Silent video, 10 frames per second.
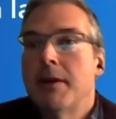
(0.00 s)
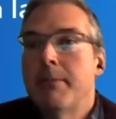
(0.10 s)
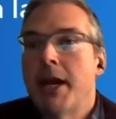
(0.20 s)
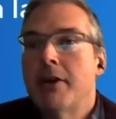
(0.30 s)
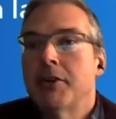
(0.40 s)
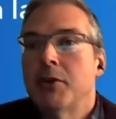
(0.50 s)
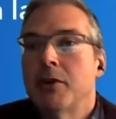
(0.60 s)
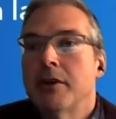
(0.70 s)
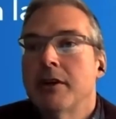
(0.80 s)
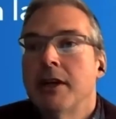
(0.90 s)
about
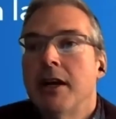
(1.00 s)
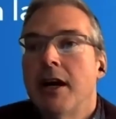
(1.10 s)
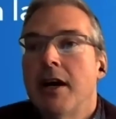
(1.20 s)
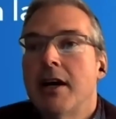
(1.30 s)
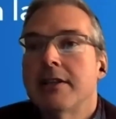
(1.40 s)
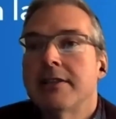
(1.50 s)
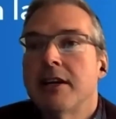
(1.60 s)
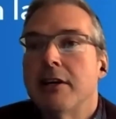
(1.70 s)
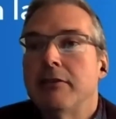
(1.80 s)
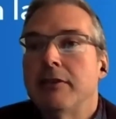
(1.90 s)

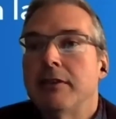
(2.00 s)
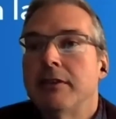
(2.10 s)
yourself?